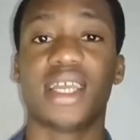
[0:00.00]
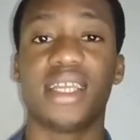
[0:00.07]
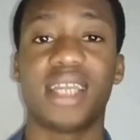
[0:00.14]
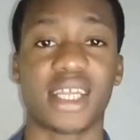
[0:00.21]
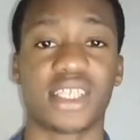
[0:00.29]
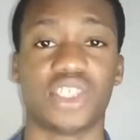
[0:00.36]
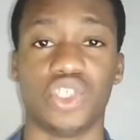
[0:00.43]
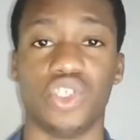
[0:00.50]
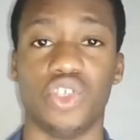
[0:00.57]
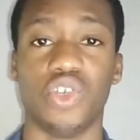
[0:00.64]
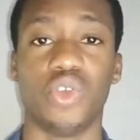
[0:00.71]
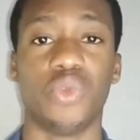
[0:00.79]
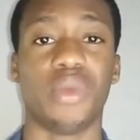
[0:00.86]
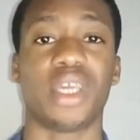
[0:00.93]
that is the
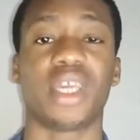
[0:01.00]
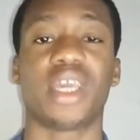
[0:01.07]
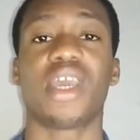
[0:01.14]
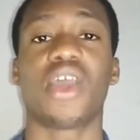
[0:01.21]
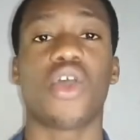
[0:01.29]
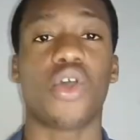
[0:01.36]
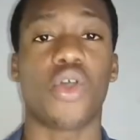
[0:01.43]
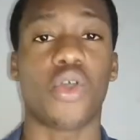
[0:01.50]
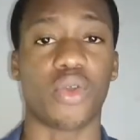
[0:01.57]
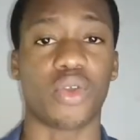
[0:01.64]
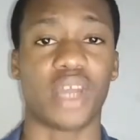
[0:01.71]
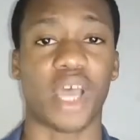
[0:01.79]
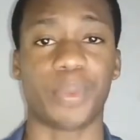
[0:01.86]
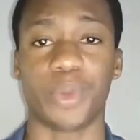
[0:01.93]
only way
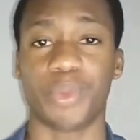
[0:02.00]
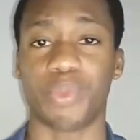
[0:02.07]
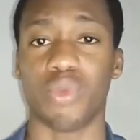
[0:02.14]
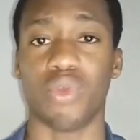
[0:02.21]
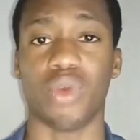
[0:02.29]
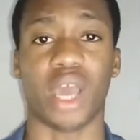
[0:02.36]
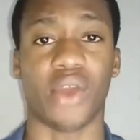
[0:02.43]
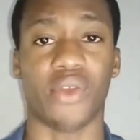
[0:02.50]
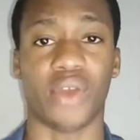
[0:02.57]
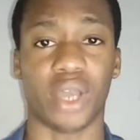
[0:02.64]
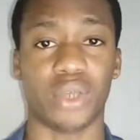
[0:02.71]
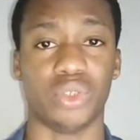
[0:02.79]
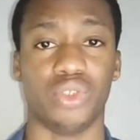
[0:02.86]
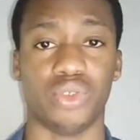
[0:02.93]
other people
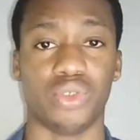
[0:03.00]
around